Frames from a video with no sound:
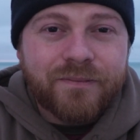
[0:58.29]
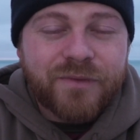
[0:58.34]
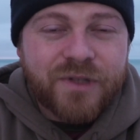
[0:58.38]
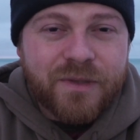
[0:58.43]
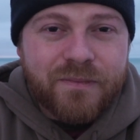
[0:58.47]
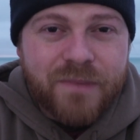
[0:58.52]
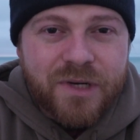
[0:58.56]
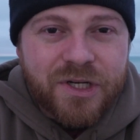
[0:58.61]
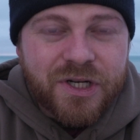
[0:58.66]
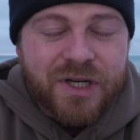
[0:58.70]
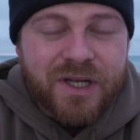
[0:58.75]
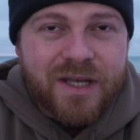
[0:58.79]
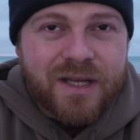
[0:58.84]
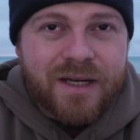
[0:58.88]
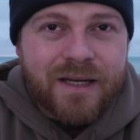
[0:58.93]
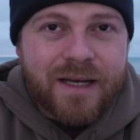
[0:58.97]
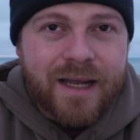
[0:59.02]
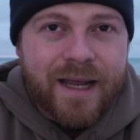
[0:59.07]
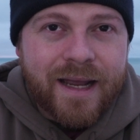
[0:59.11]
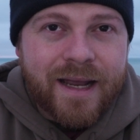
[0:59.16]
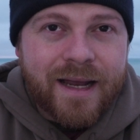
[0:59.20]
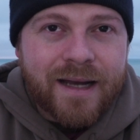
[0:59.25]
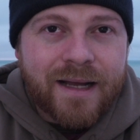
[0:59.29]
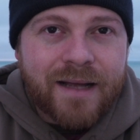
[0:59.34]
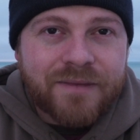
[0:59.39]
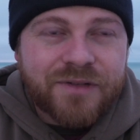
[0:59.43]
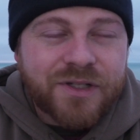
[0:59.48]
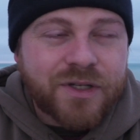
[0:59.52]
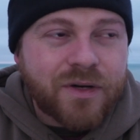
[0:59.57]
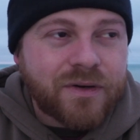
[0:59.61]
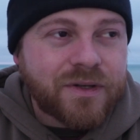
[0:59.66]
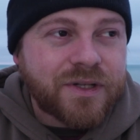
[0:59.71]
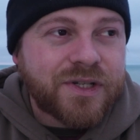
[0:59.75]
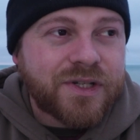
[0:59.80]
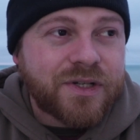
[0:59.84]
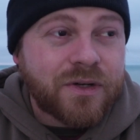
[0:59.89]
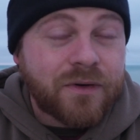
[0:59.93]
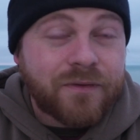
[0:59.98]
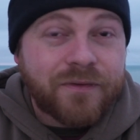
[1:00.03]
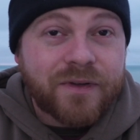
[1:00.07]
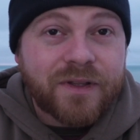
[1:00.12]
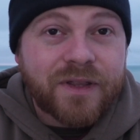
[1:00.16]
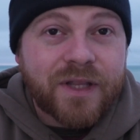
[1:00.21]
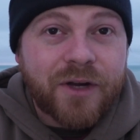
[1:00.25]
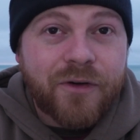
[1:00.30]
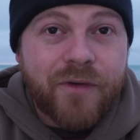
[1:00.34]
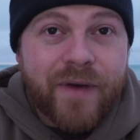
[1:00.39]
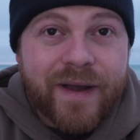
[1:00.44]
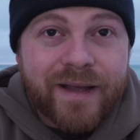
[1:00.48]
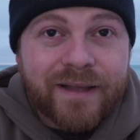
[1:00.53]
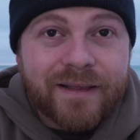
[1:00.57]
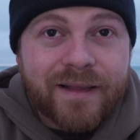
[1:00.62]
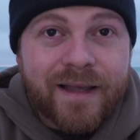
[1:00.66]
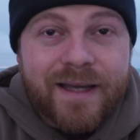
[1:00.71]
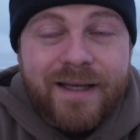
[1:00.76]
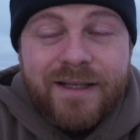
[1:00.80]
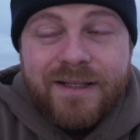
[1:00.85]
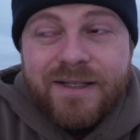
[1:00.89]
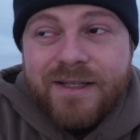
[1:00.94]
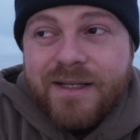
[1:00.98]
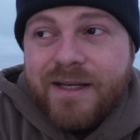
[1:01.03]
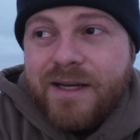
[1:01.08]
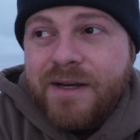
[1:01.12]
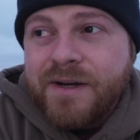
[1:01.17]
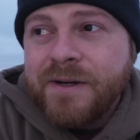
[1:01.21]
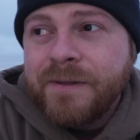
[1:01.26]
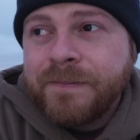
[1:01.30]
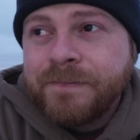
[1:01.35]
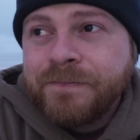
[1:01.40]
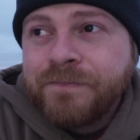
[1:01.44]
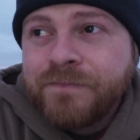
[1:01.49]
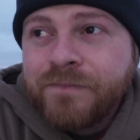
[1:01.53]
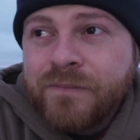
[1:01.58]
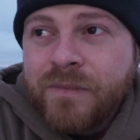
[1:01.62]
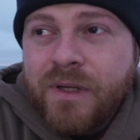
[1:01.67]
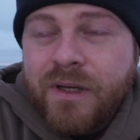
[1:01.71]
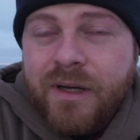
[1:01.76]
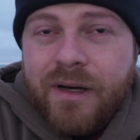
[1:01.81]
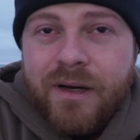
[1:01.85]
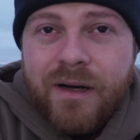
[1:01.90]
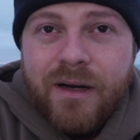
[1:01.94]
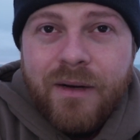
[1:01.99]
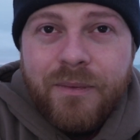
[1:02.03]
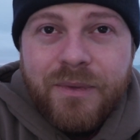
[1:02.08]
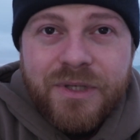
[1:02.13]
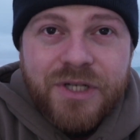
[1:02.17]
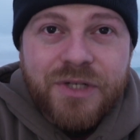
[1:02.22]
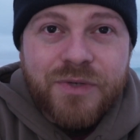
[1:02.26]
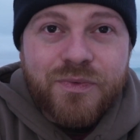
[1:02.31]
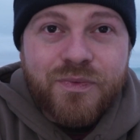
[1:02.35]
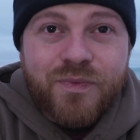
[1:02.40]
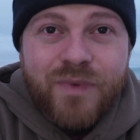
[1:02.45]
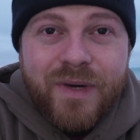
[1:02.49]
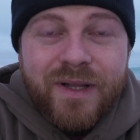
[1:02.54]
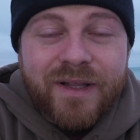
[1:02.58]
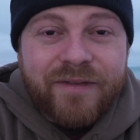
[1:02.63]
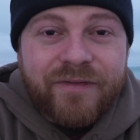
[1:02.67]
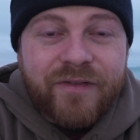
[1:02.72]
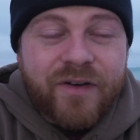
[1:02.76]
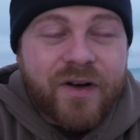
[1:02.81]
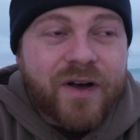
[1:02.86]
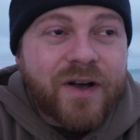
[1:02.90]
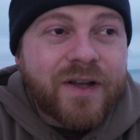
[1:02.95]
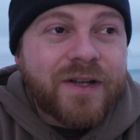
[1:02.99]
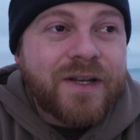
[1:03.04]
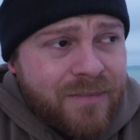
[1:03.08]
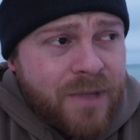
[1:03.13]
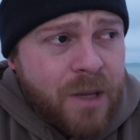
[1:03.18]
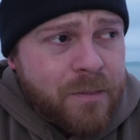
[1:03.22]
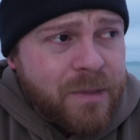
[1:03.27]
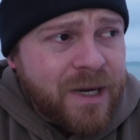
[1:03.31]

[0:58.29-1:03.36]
to Michigan and I've started surfing the Great Lakes here, which is really fun.